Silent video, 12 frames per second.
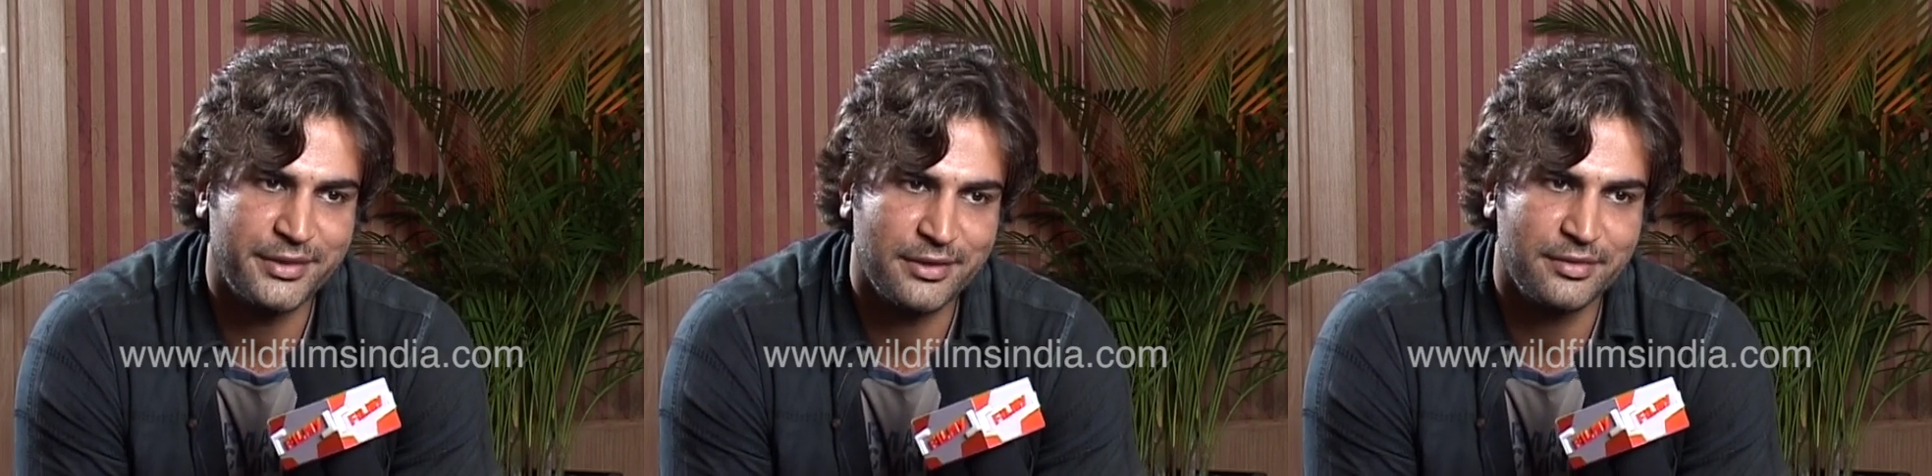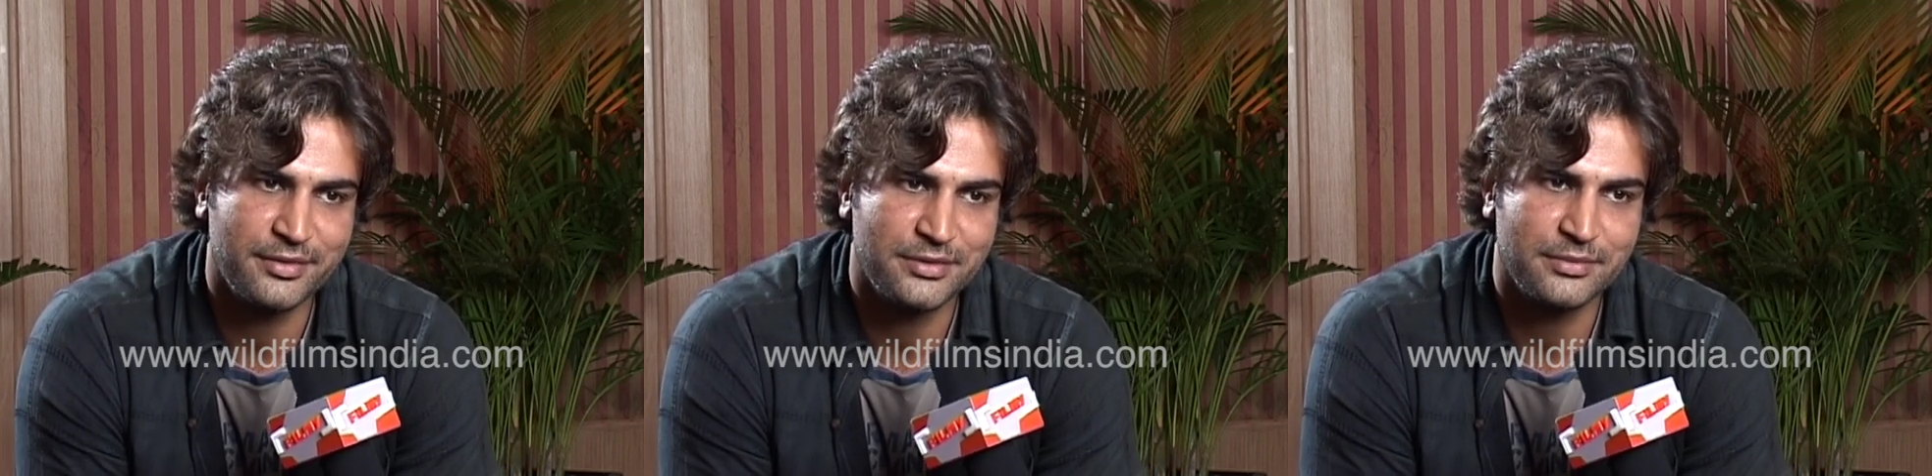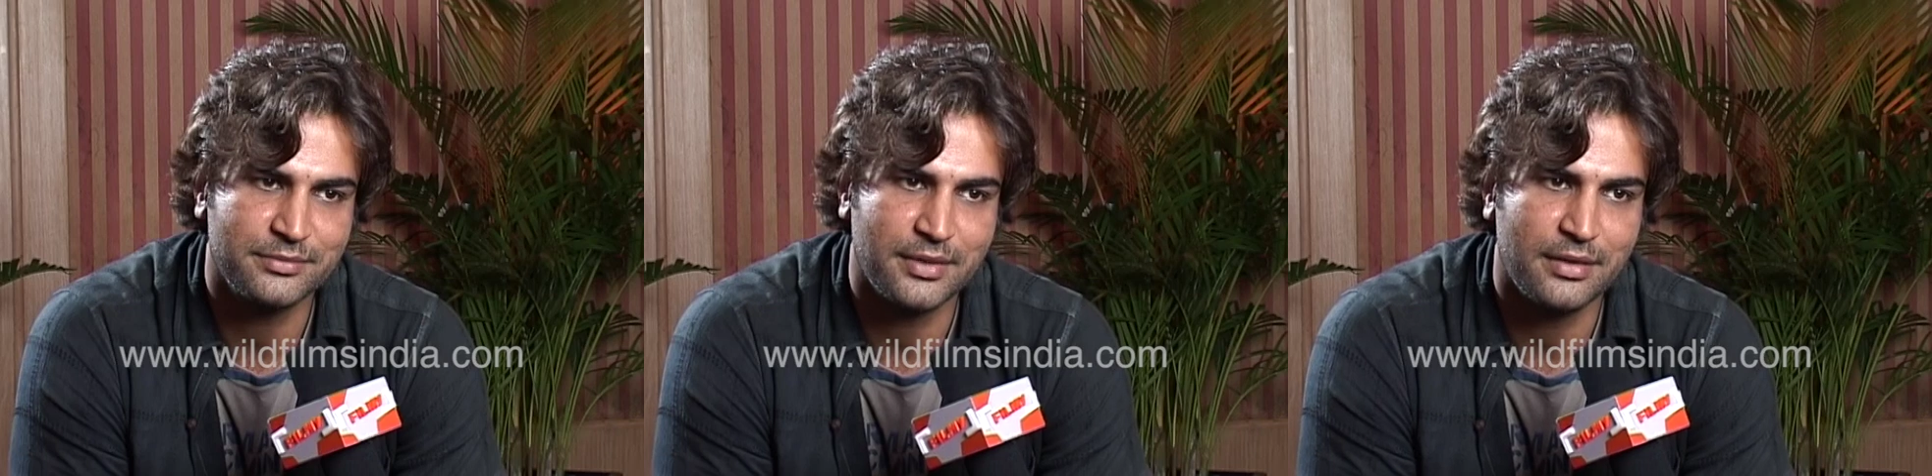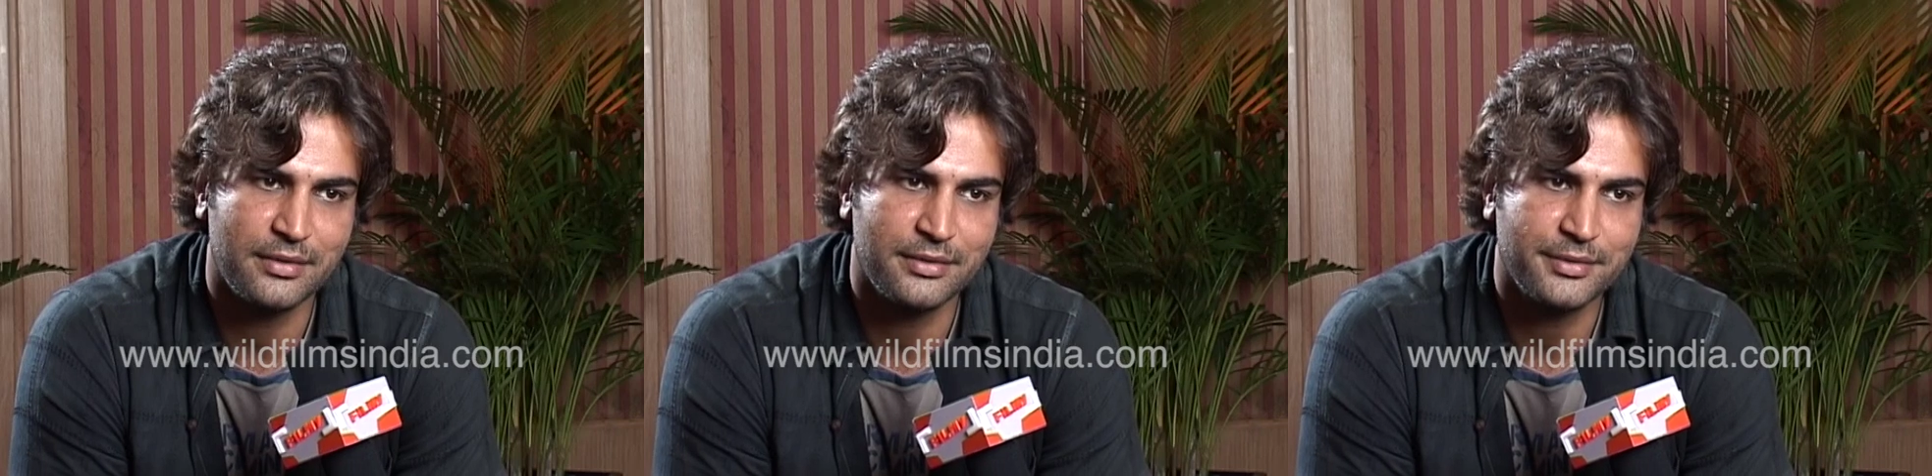terrorism
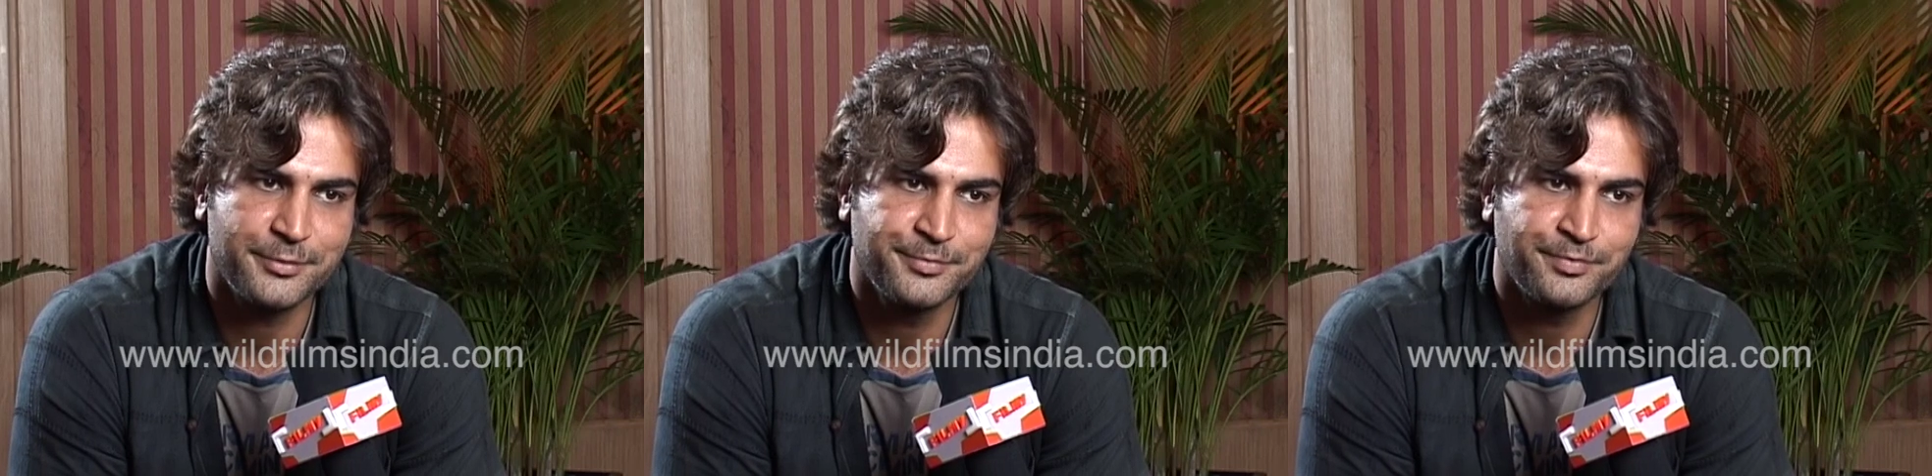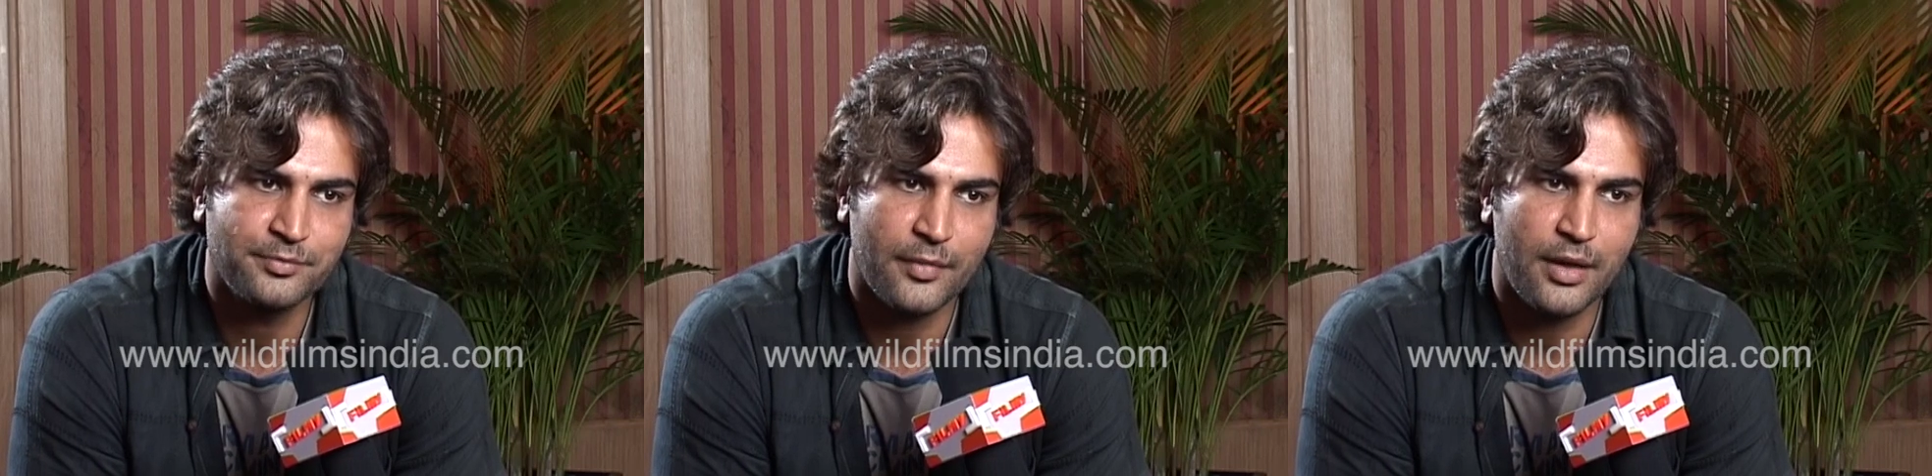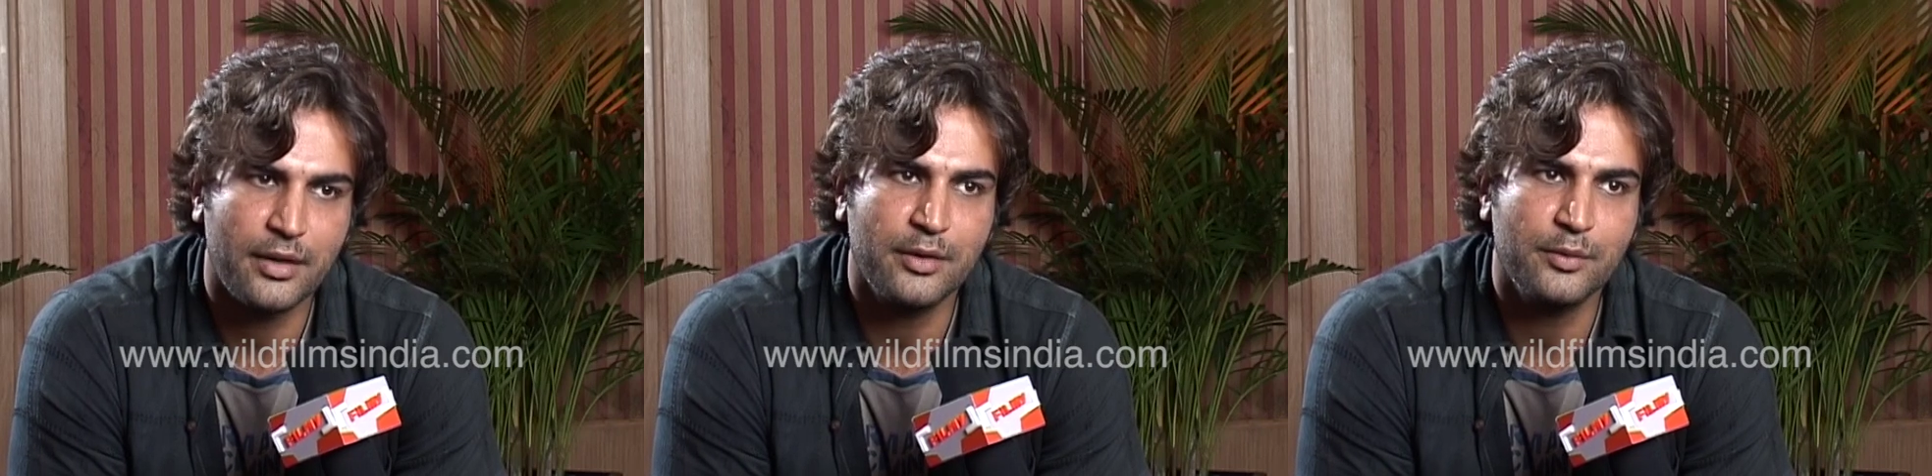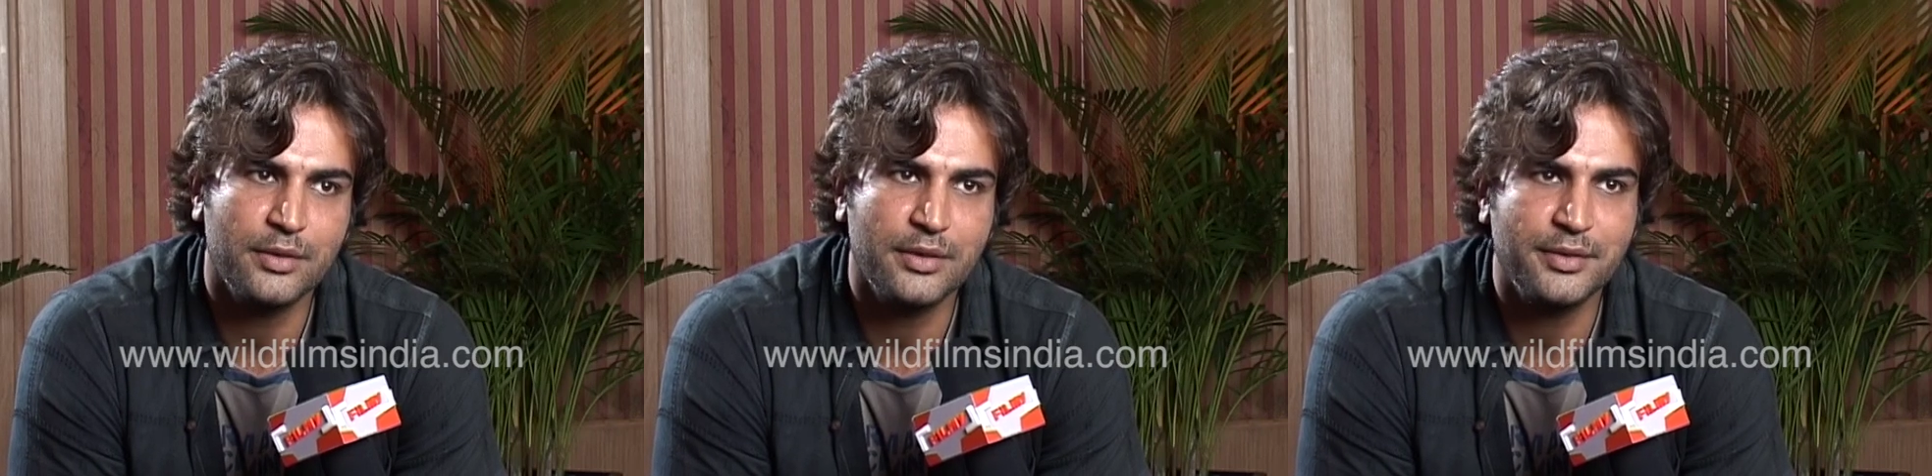and
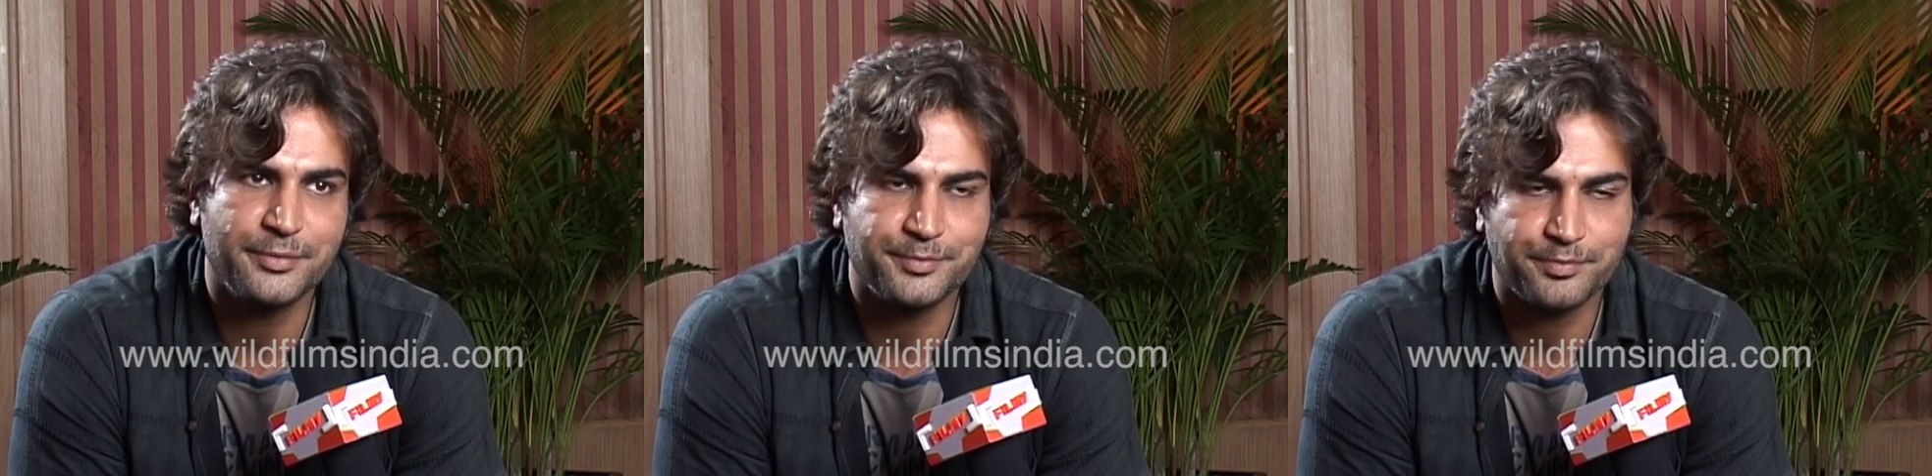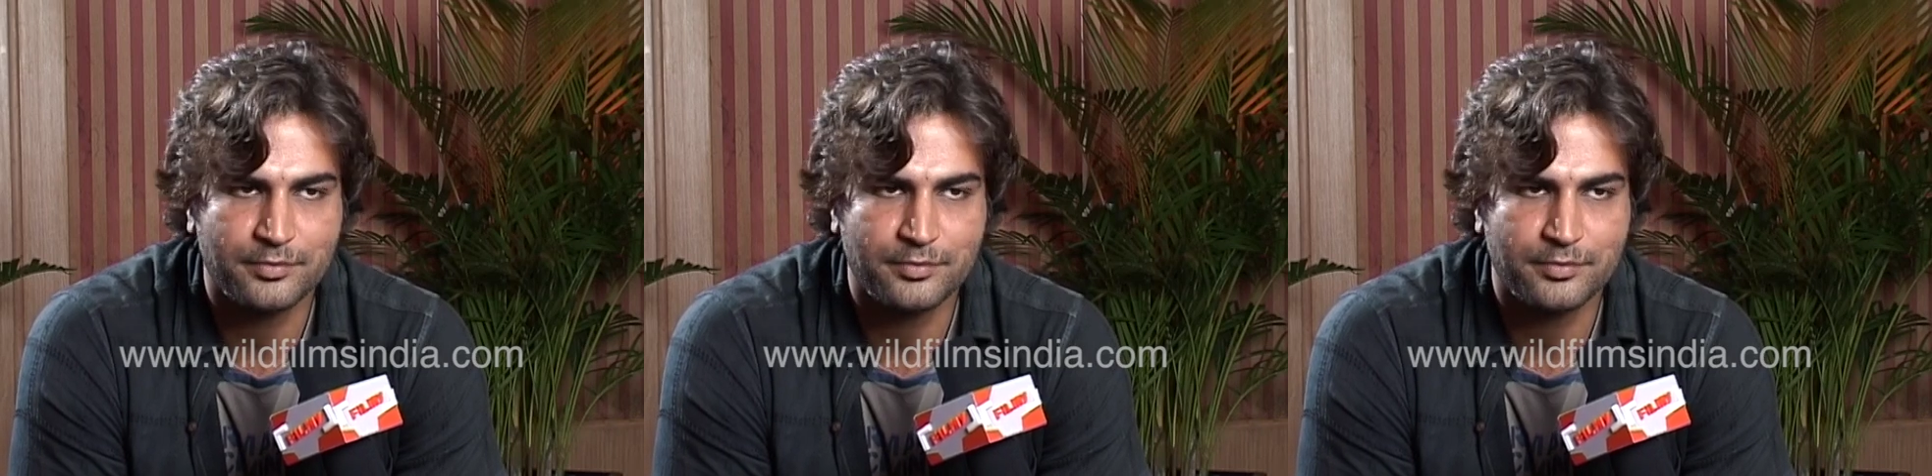underworld,